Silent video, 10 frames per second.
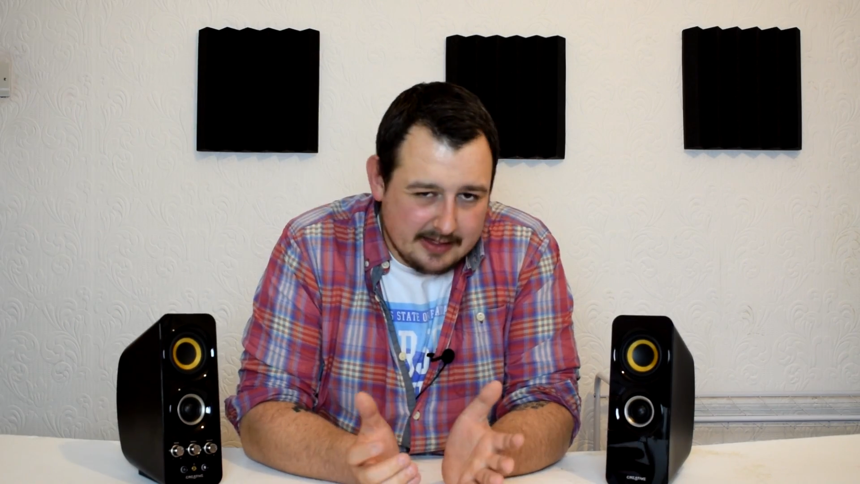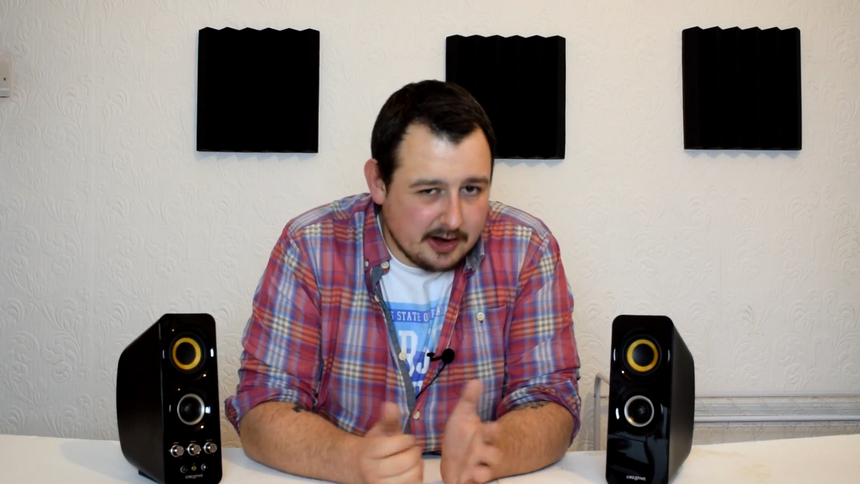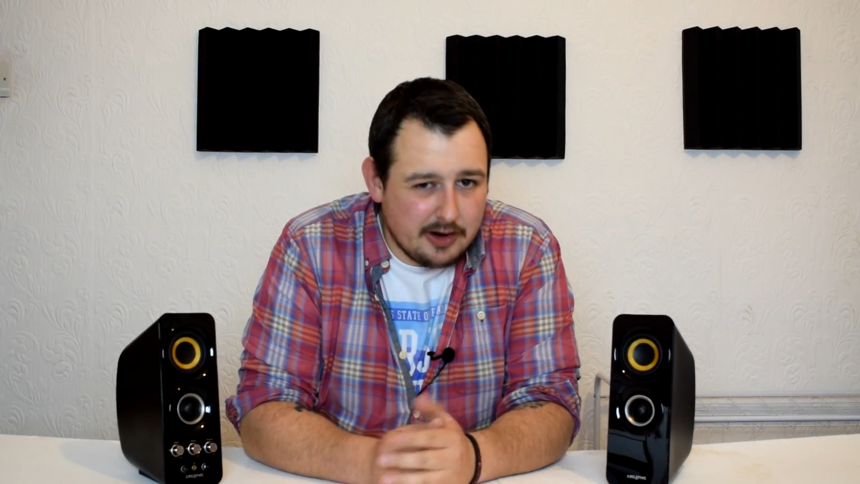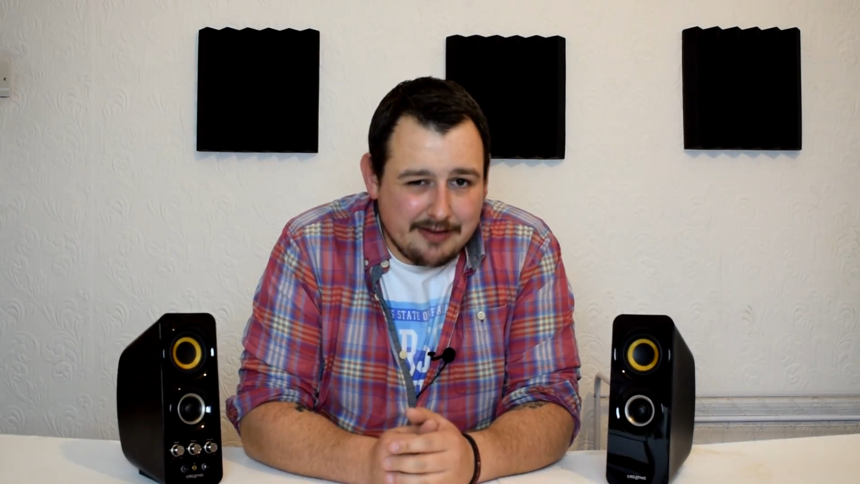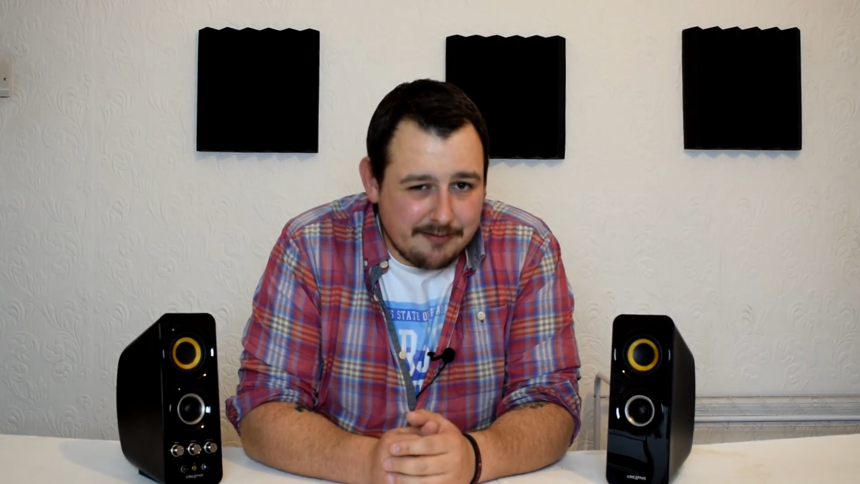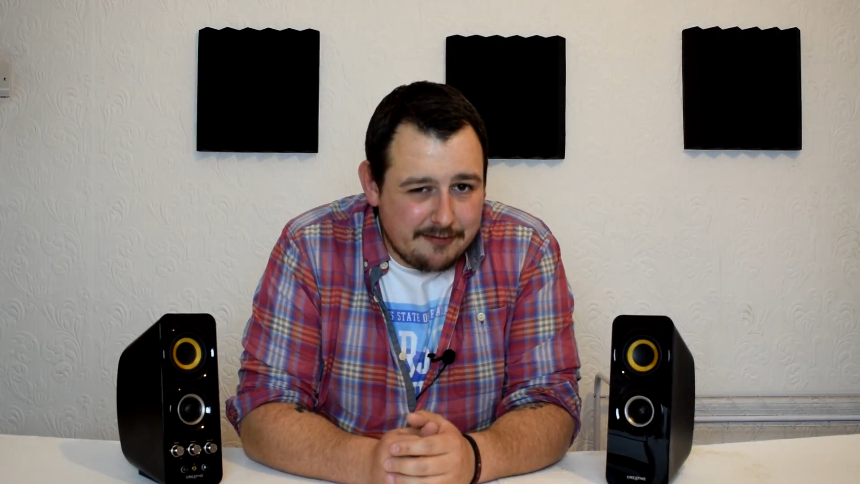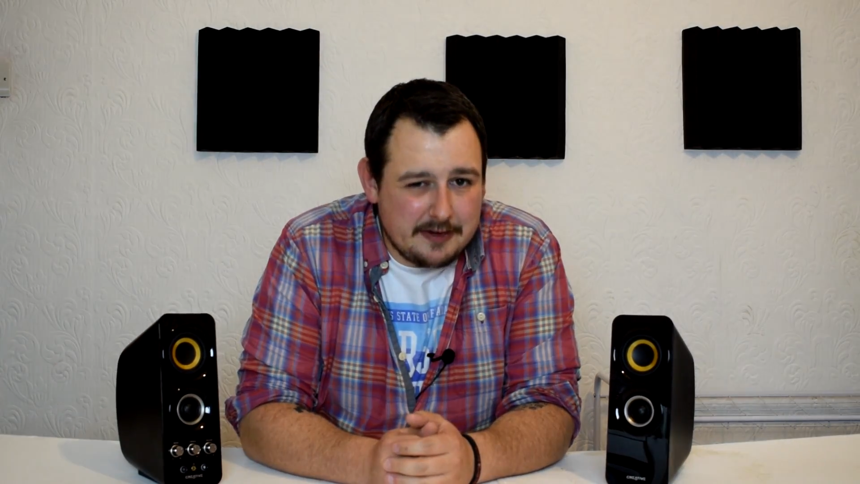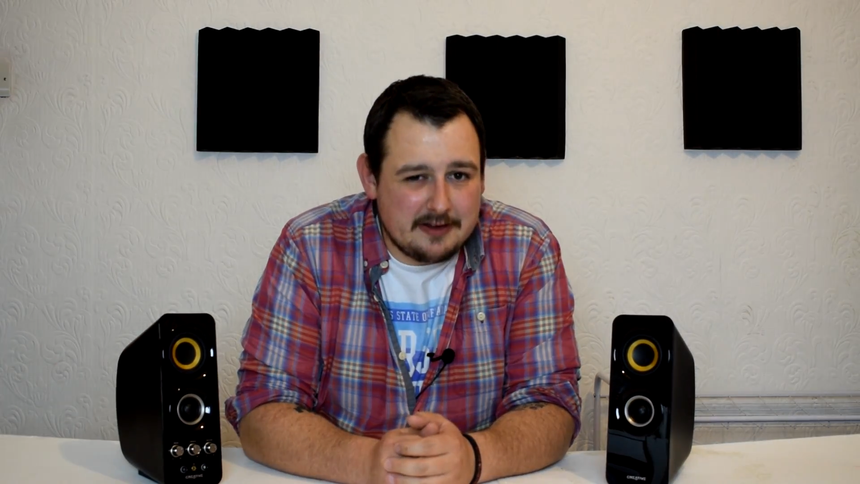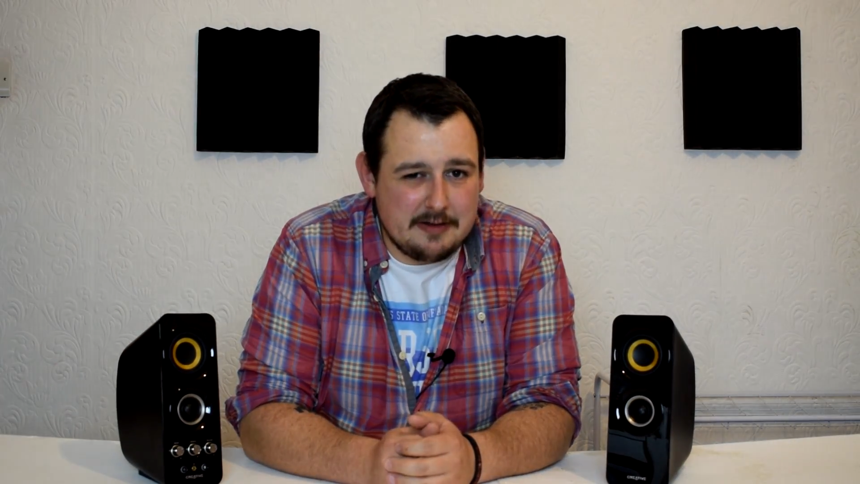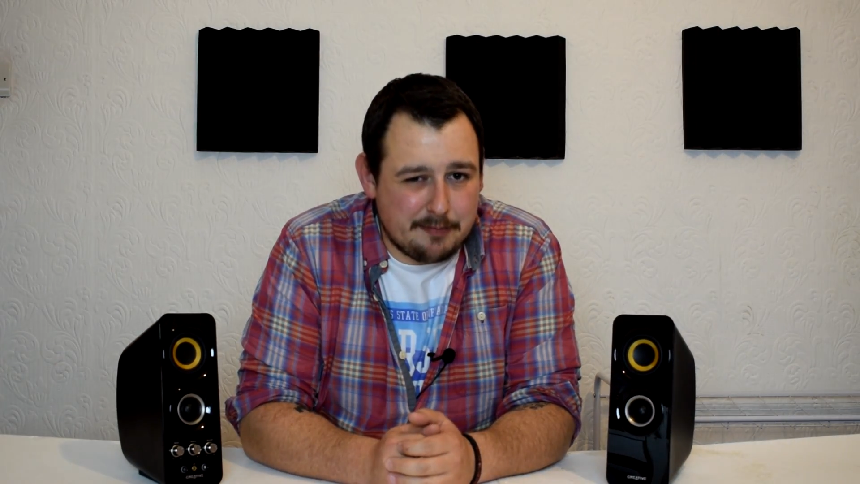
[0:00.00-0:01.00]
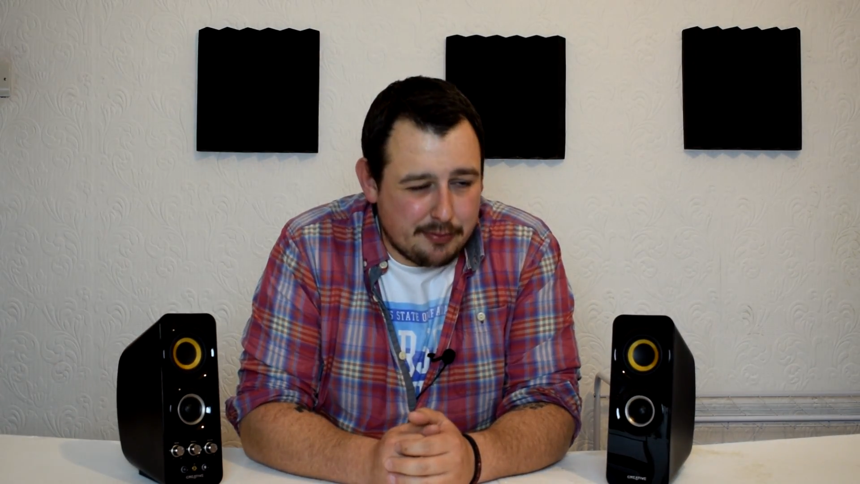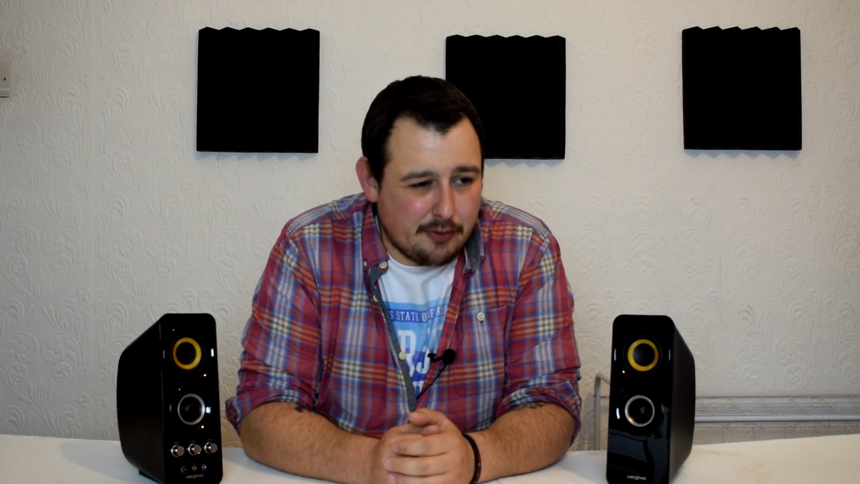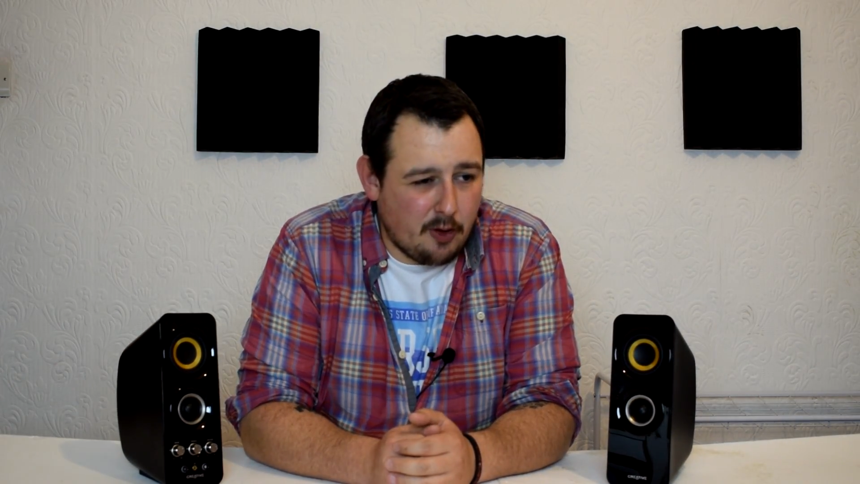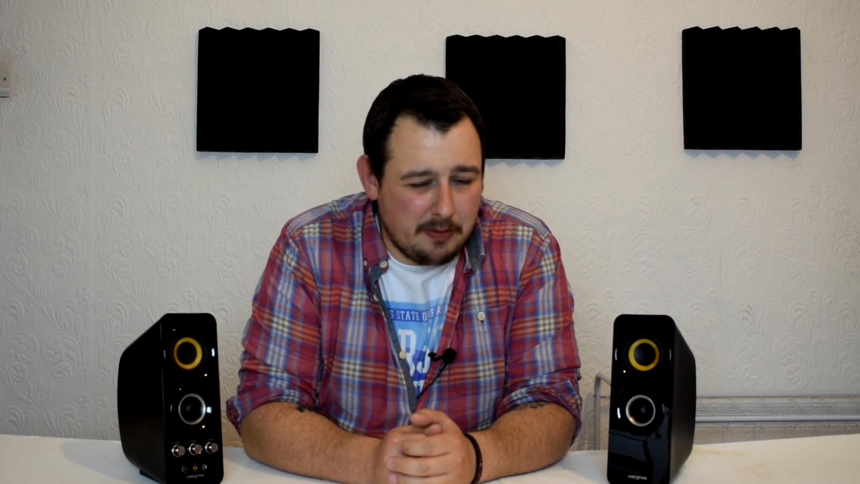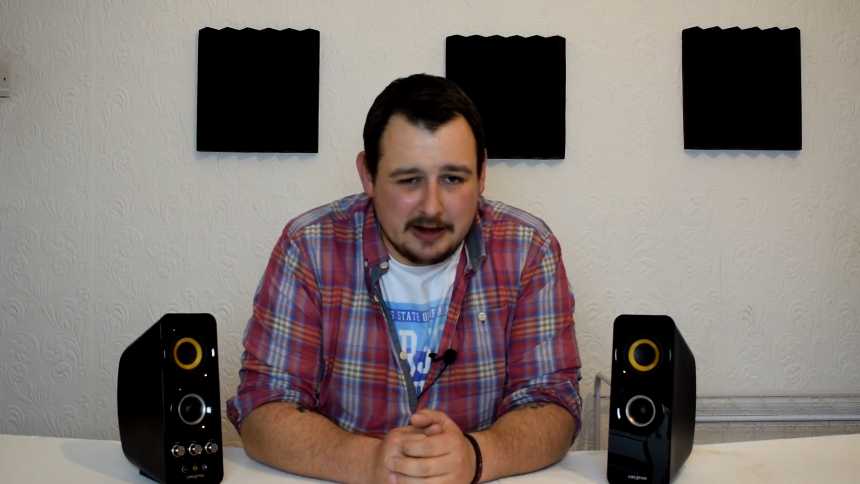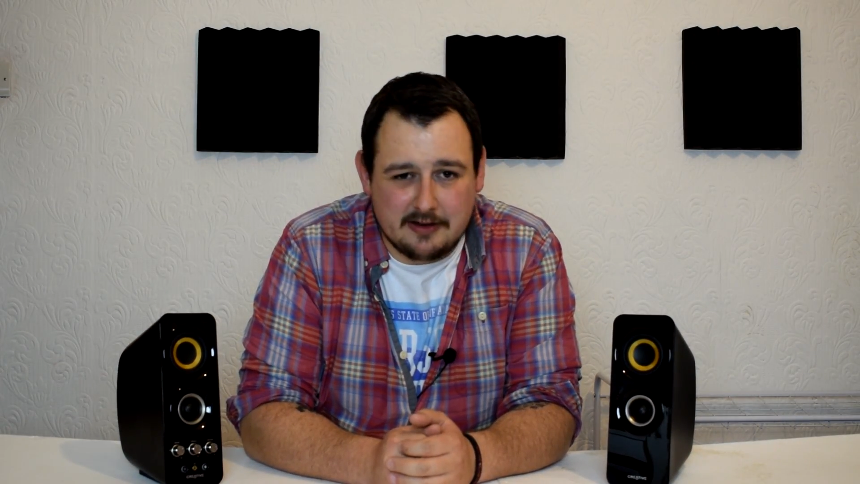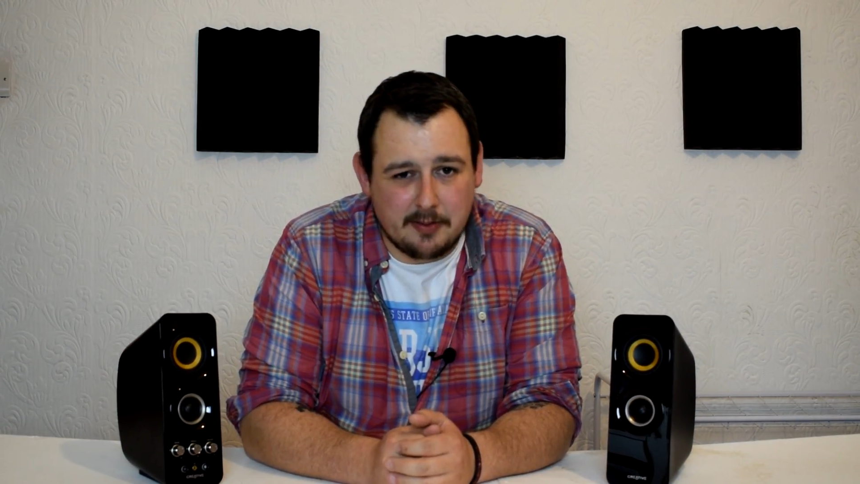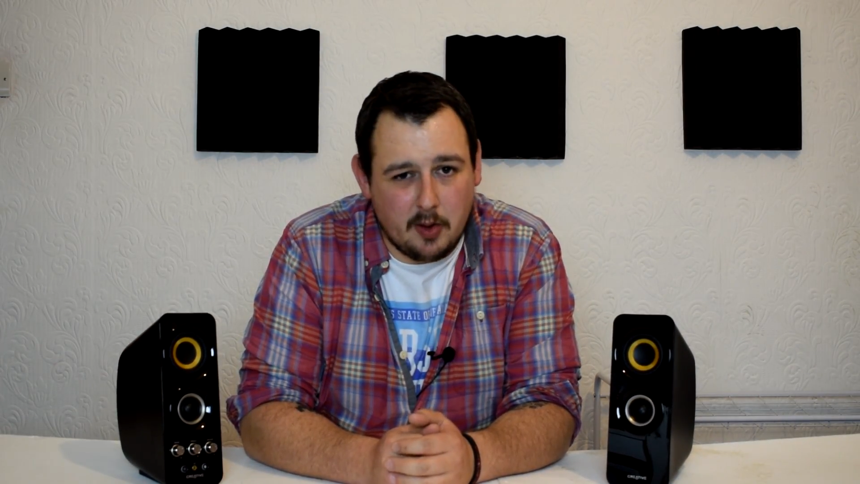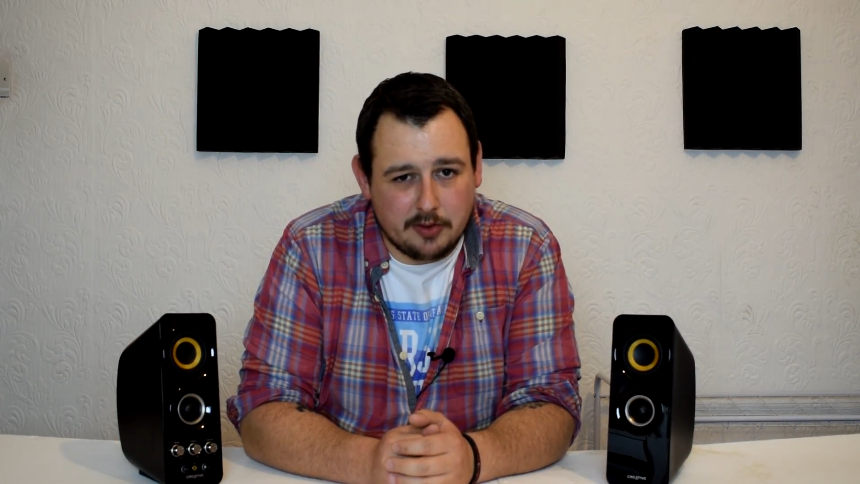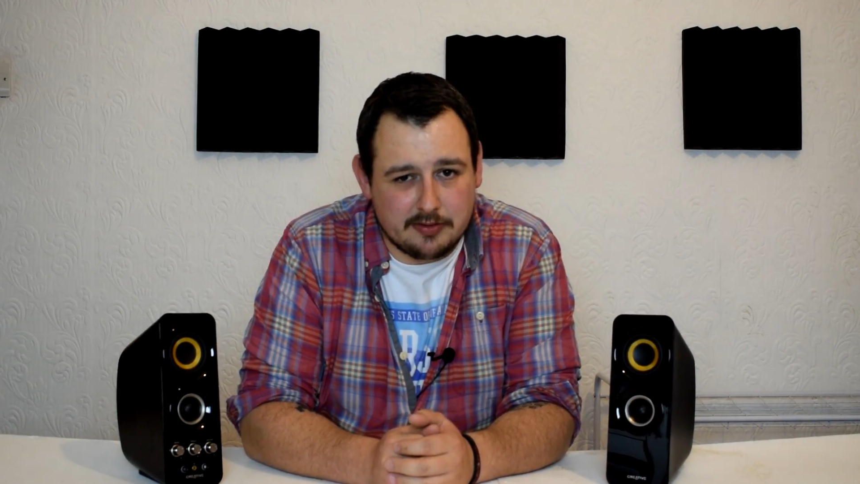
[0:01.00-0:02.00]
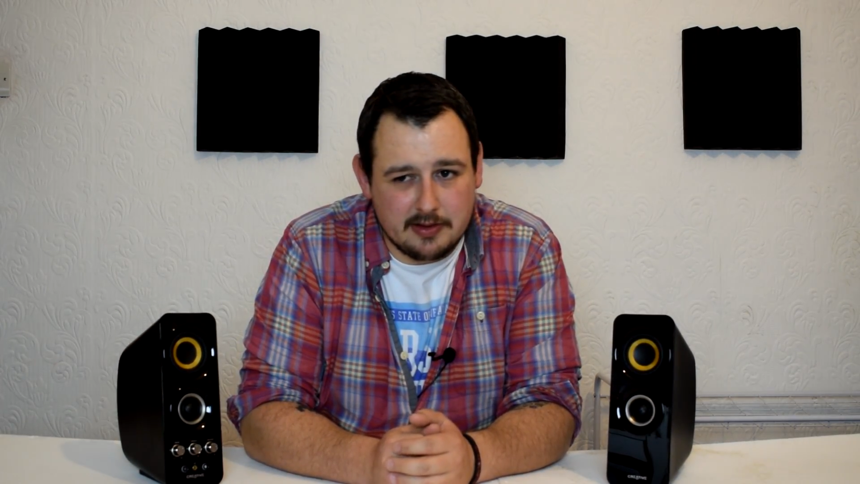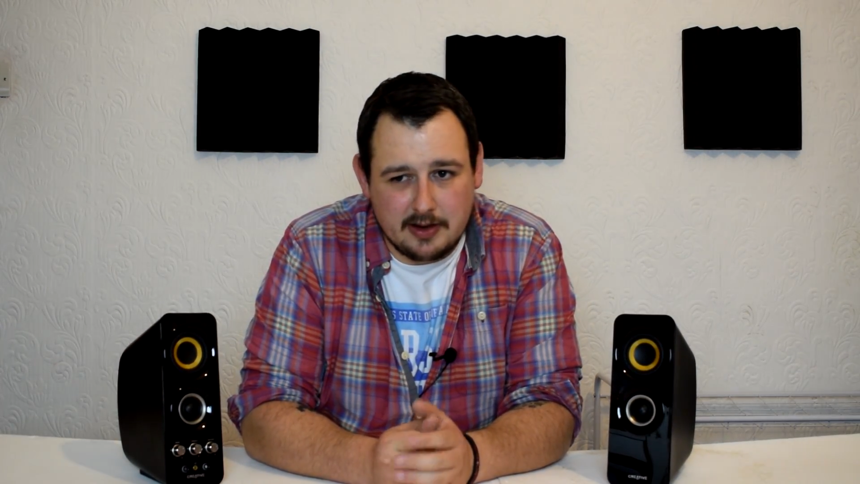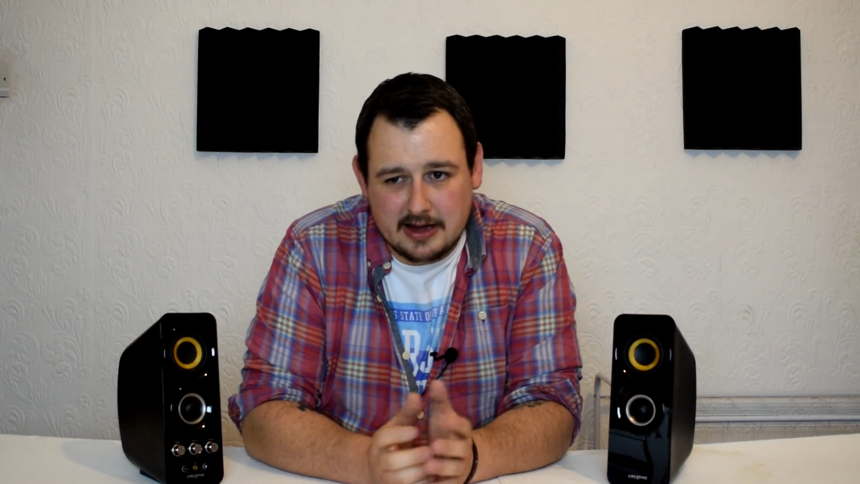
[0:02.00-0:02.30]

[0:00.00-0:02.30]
They don't even fit in properly, to be honest with you.